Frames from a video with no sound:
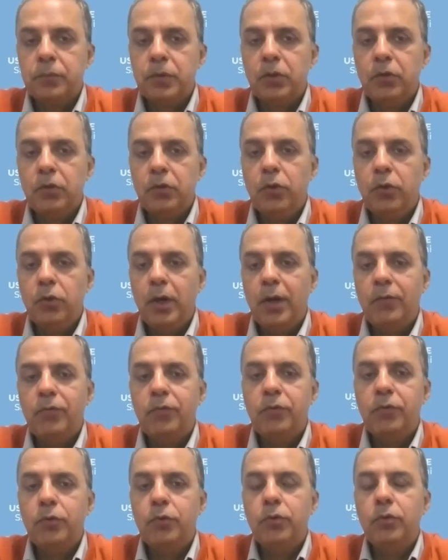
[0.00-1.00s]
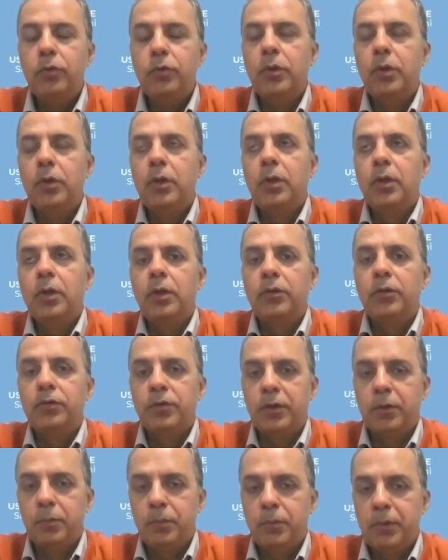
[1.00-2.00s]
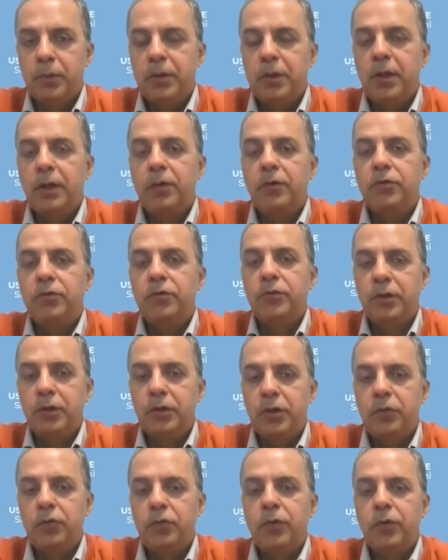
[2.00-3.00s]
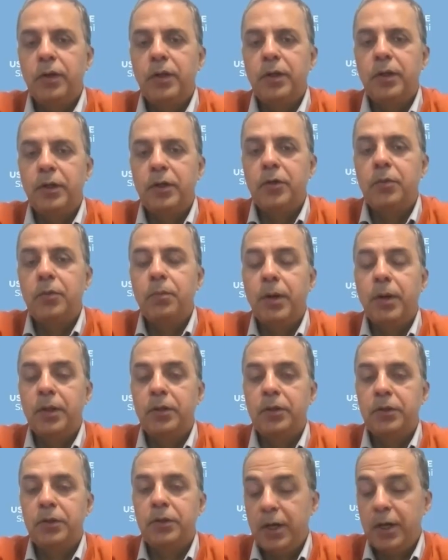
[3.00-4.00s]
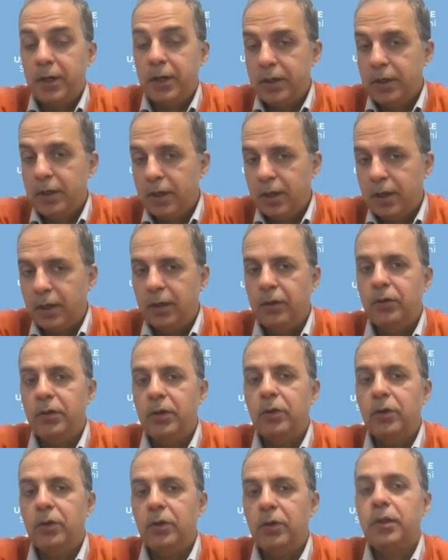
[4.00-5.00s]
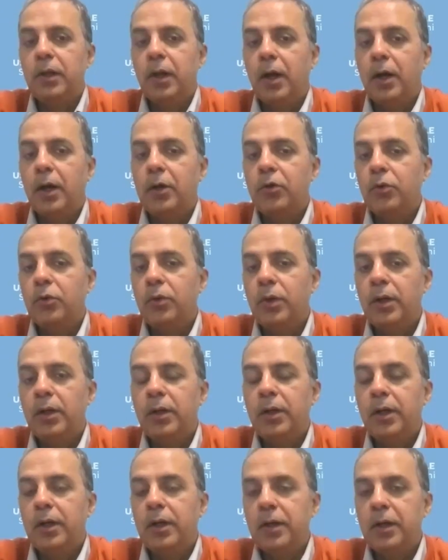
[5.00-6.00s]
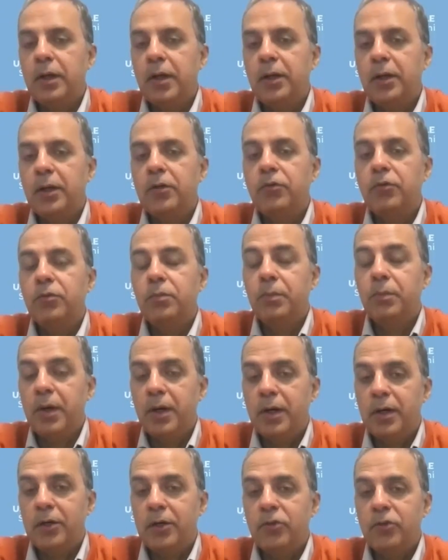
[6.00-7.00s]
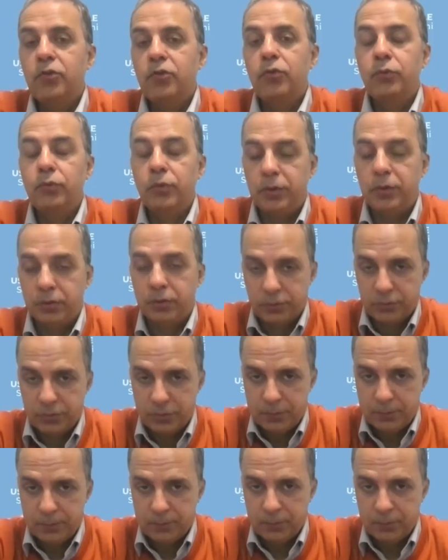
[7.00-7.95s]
You have to submit and certify it by the deadline. Now, the ROL deadline is March 1st.